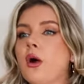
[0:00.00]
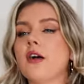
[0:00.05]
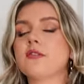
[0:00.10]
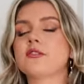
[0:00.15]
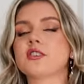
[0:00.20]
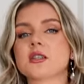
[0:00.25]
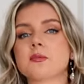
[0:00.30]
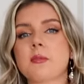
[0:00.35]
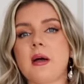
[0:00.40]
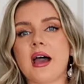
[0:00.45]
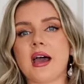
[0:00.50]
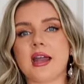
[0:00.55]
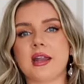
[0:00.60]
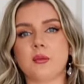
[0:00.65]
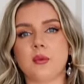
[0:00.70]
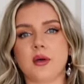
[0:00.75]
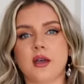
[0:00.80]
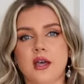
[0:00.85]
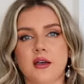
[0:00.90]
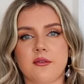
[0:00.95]
I've just paired
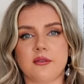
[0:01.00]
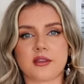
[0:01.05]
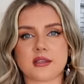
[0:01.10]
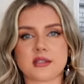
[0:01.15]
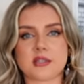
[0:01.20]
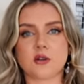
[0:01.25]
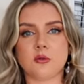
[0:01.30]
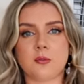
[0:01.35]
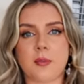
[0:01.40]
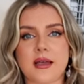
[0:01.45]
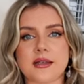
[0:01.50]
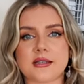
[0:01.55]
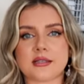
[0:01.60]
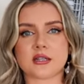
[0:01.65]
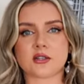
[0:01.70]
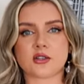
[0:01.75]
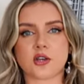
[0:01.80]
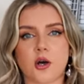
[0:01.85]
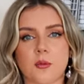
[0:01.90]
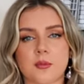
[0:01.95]
it with this little
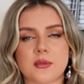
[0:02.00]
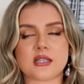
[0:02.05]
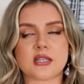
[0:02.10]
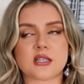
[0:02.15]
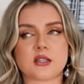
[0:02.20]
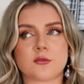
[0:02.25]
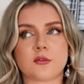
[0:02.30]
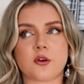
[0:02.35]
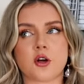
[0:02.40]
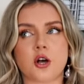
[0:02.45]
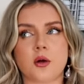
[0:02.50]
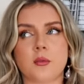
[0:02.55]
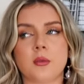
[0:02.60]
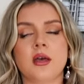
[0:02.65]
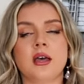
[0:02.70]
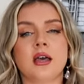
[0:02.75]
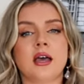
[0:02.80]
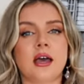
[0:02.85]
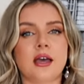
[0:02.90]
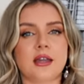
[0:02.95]
basic top. This is
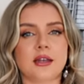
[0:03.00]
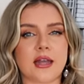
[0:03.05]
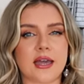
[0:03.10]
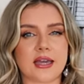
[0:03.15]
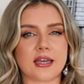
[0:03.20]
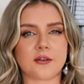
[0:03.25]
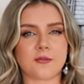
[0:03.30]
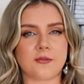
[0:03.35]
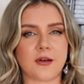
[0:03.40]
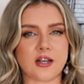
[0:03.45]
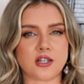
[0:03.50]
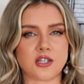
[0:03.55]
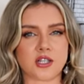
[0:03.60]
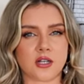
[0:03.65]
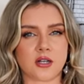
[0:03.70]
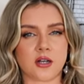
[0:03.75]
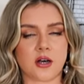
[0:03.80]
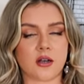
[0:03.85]
from NA-KD Fashion.